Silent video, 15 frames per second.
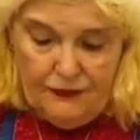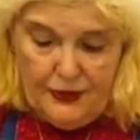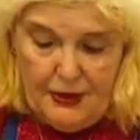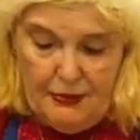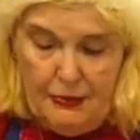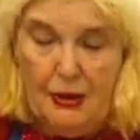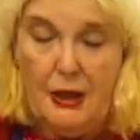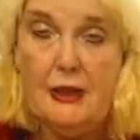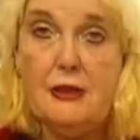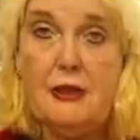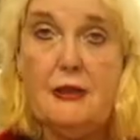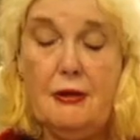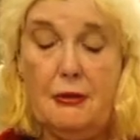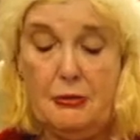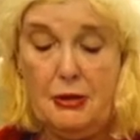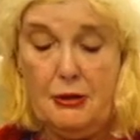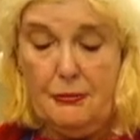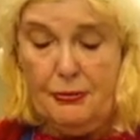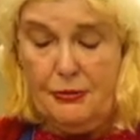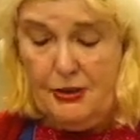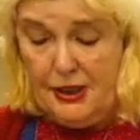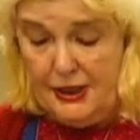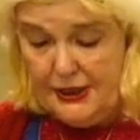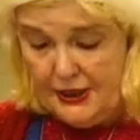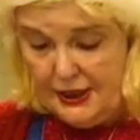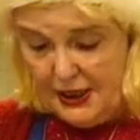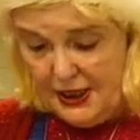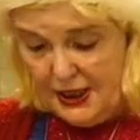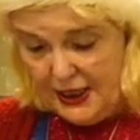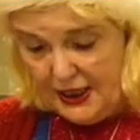Never mind. I'm going to put this
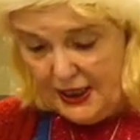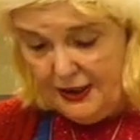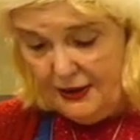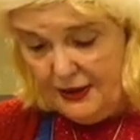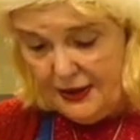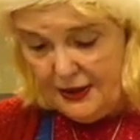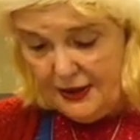in here